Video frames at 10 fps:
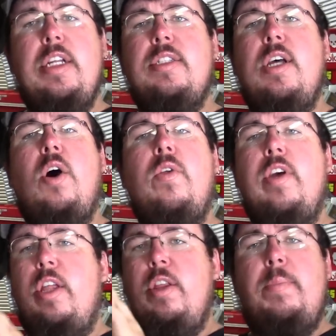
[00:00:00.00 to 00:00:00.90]

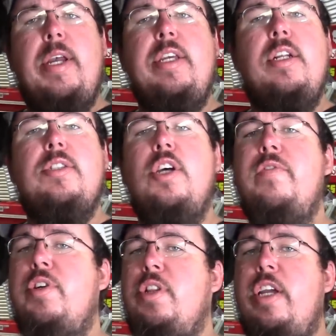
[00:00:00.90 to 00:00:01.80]
install the pinion and
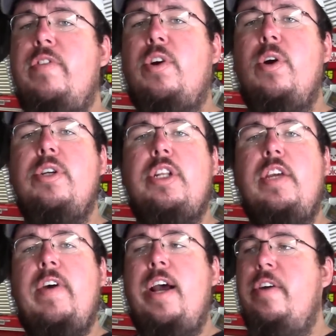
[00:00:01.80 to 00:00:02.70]
stuff and you leave the crush
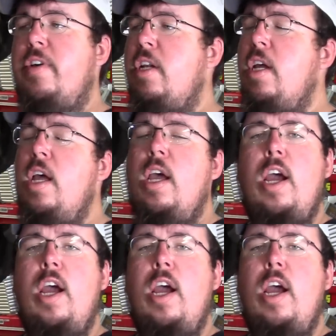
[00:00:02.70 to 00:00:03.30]
sleeve out of it,